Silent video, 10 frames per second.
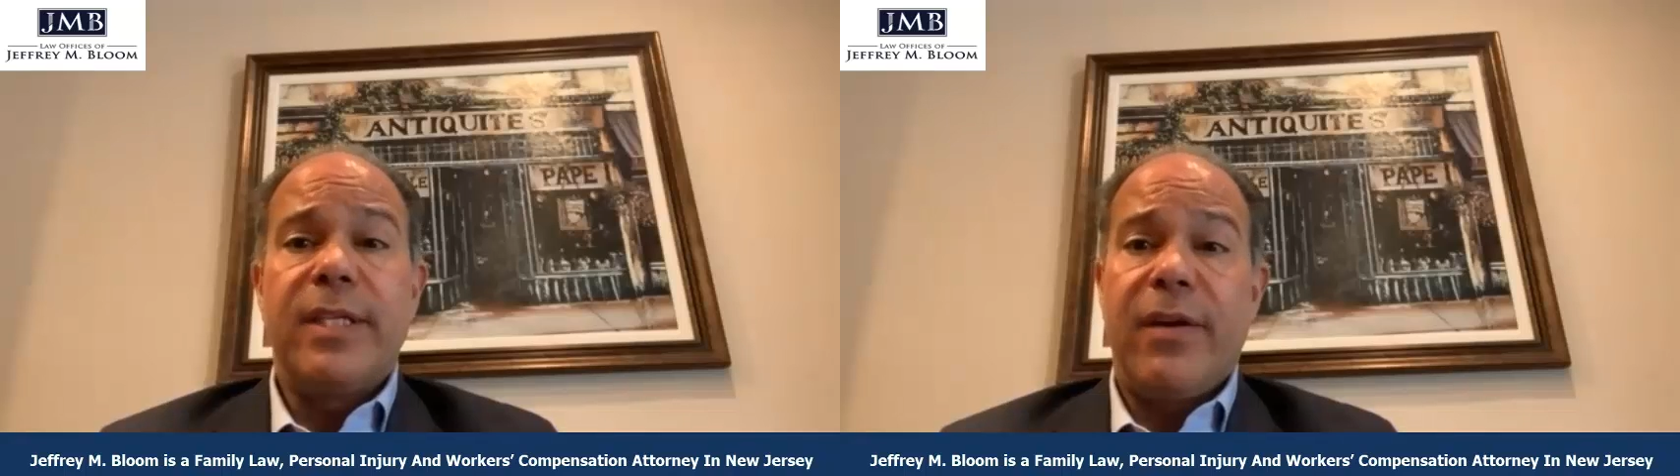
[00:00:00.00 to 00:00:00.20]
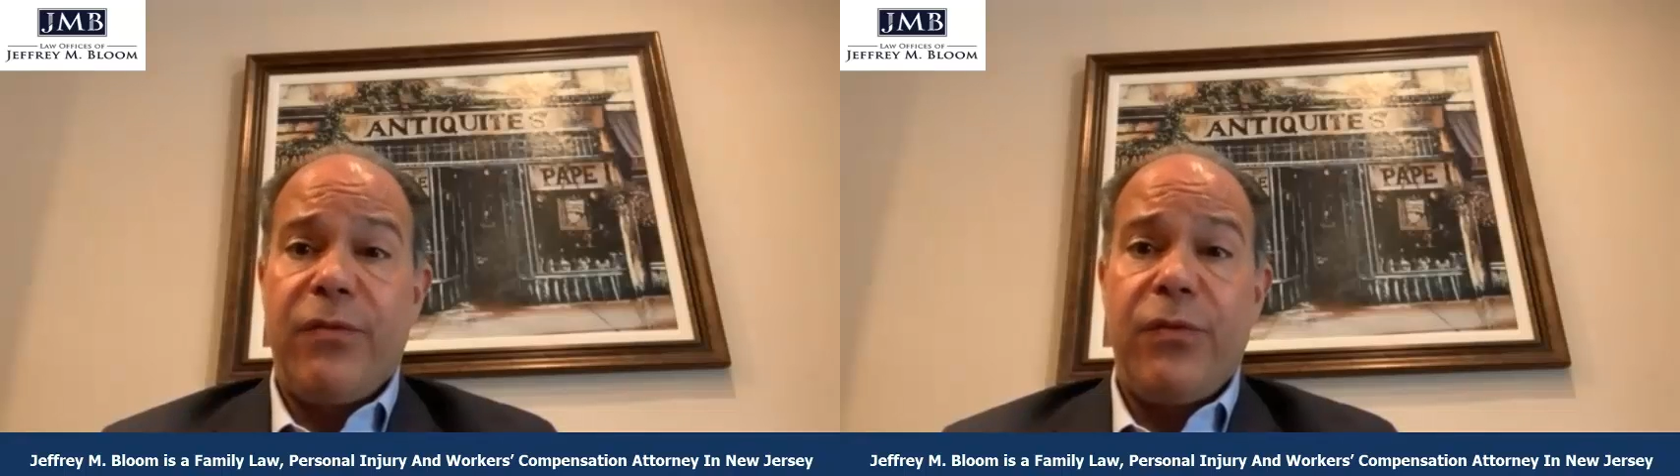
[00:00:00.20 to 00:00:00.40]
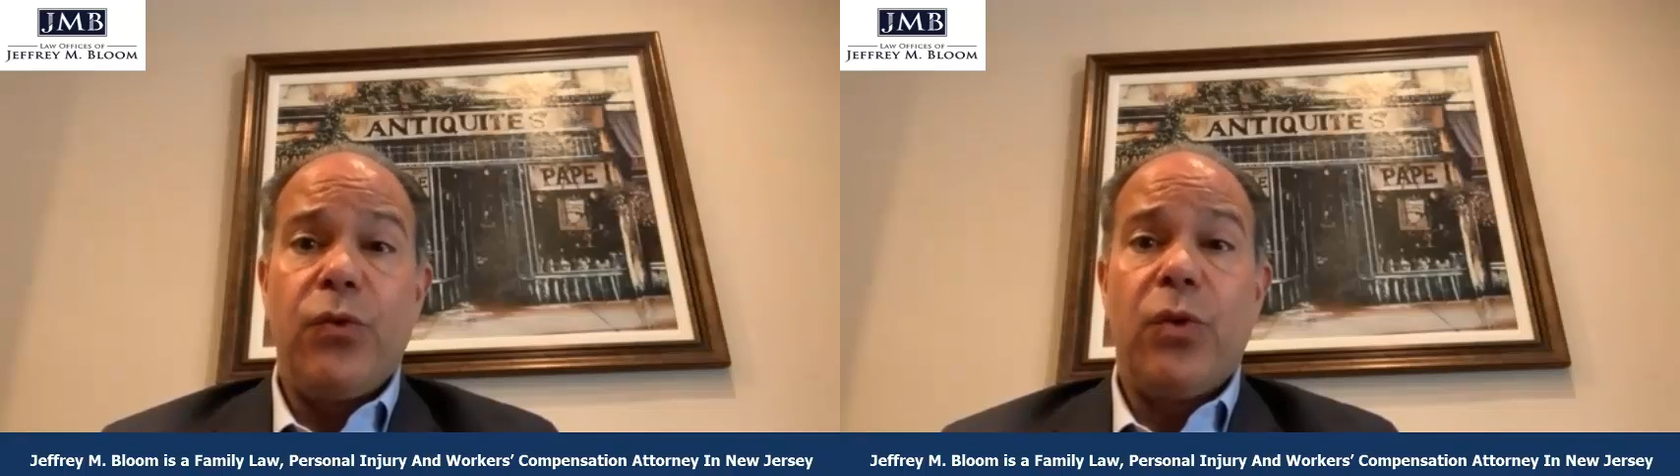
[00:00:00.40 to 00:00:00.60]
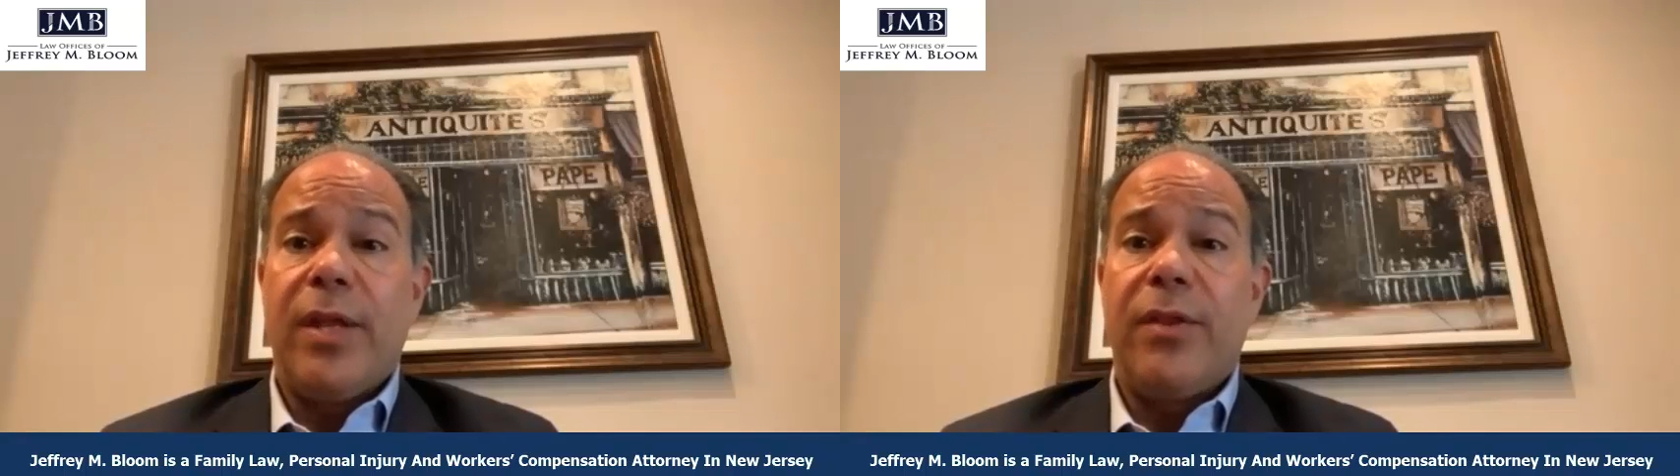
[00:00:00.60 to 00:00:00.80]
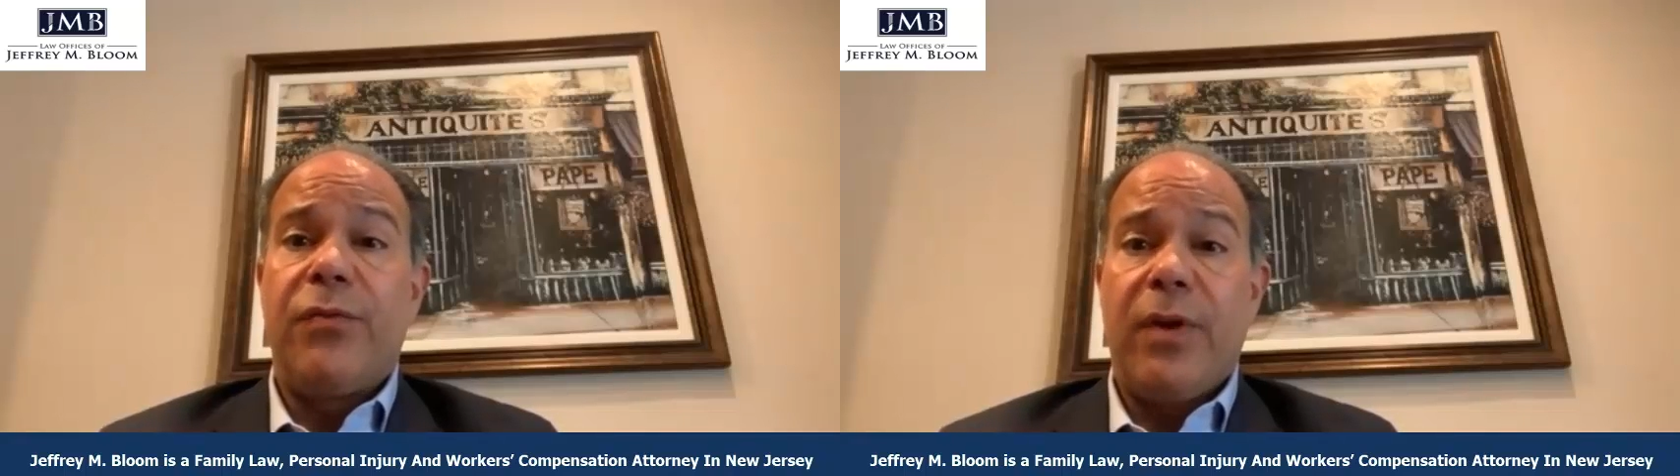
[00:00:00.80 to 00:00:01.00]
like fuel
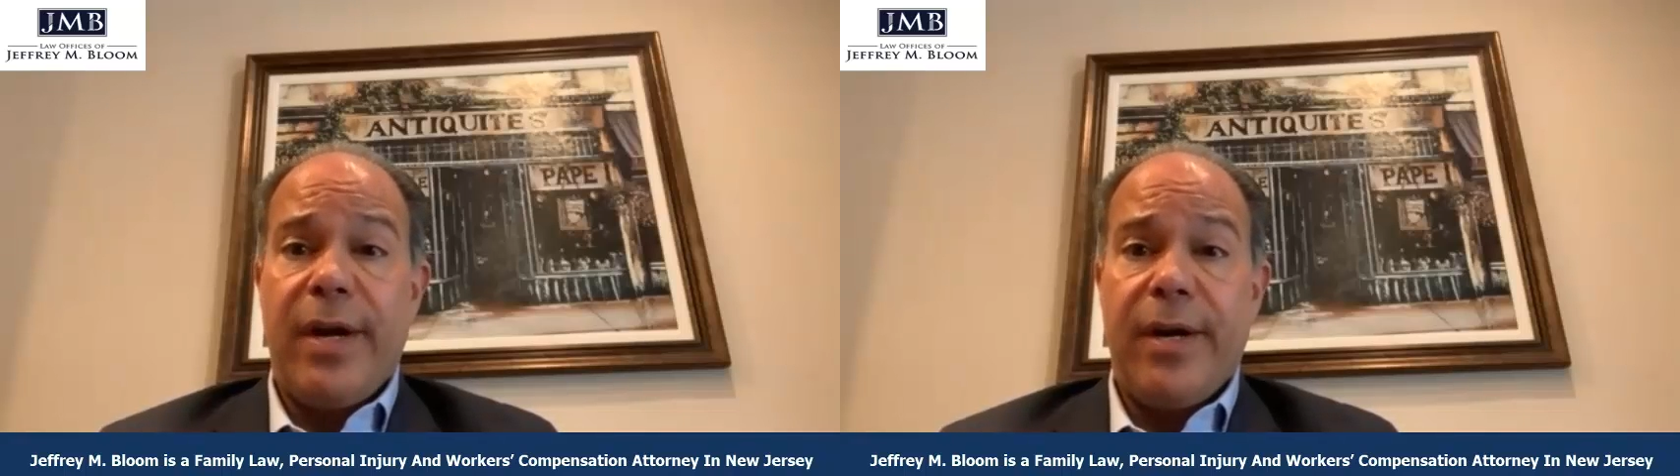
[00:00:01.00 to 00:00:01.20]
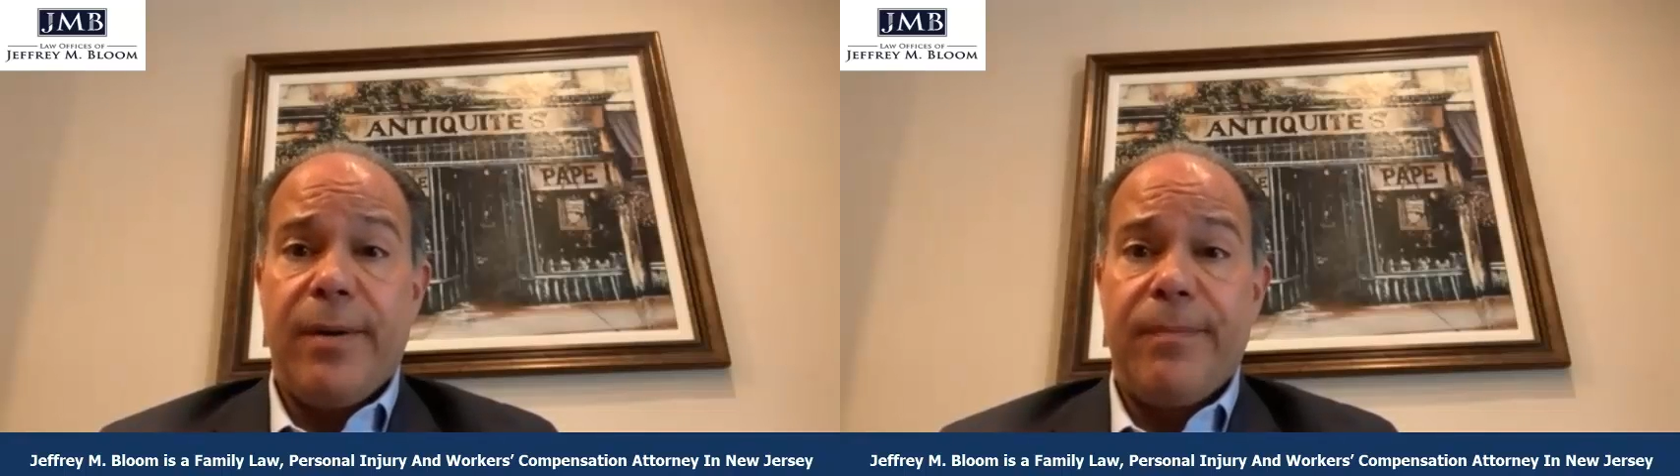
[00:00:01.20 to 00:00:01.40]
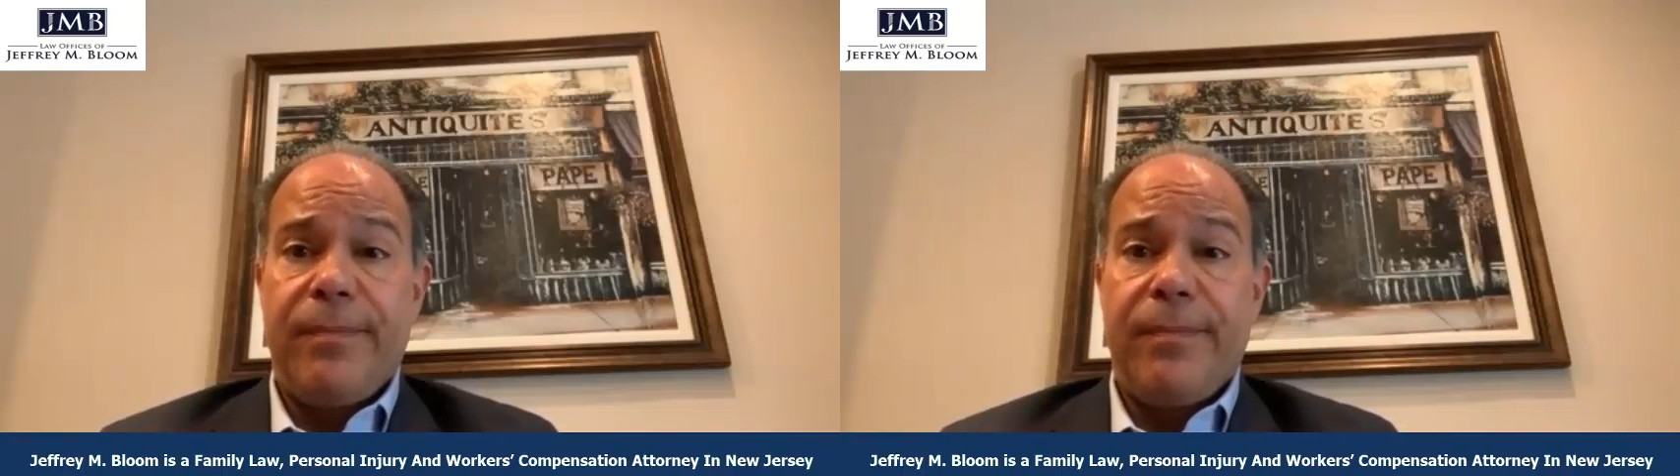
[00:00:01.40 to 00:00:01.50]
on the fire.